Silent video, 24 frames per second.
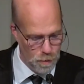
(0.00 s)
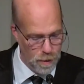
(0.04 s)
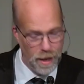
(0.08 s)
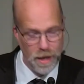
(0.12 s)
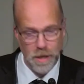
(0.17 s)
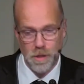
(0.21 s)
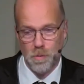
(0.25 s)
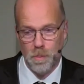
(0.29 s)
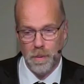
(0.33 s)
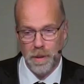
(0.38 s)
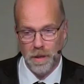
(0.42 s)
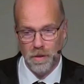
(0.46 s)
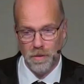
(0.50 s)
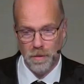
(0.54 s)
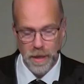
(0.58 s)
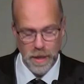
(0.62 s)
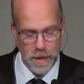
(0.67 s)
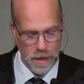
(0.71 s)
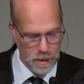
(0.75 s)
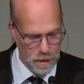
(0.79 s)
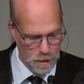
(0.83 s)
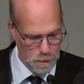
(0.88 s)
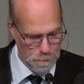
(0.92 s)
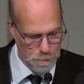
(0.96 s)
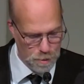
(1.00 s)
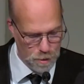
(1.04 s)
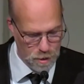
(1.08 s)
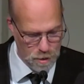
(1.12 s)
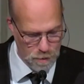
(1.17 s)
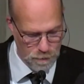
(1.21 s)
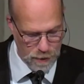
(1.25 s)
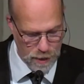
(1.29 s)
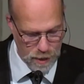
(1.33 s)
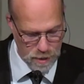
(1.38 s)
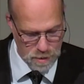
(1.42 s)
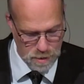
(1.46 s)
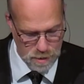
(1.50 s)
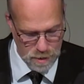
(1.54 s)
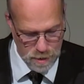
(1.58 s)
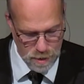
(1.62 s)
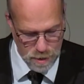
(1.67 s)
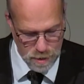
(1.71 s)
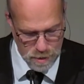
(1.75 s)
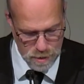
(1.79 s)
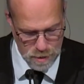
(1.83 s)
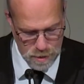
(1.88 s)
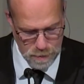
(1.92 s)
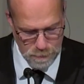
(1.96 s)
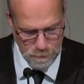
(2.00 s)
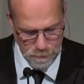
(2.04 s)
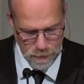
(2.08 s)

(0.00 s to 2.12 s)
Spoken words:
as we are reading in the book of Exodus.